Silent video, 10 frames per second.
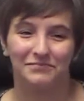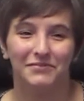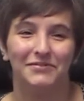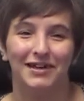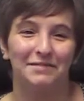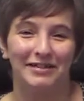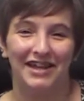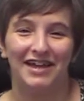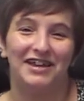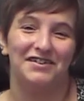Well, I mean,
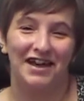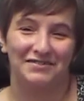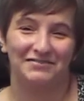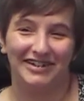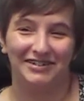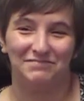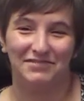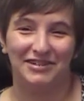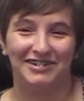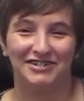I know how to read,
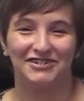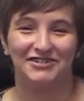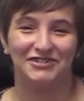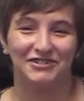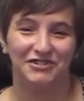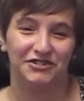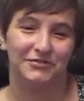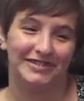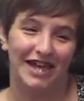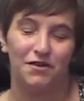but I just couldn't
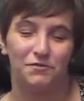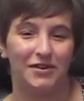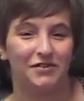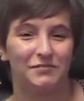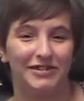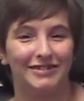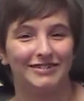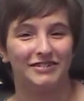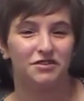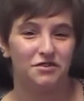do it that well
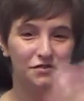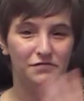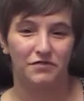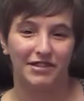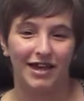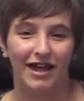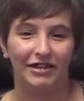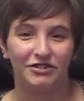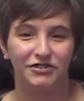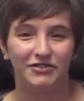because of all the
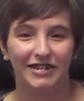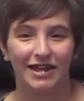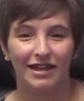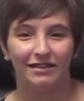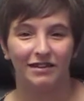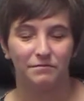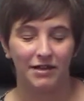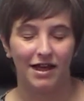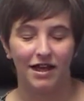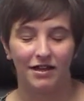eye issues that I had. Like
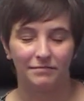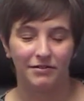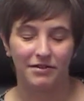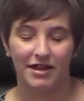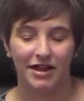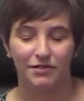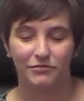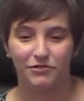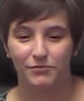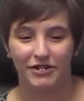my right eye
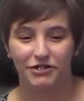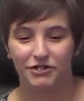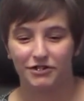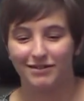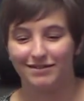would twitch,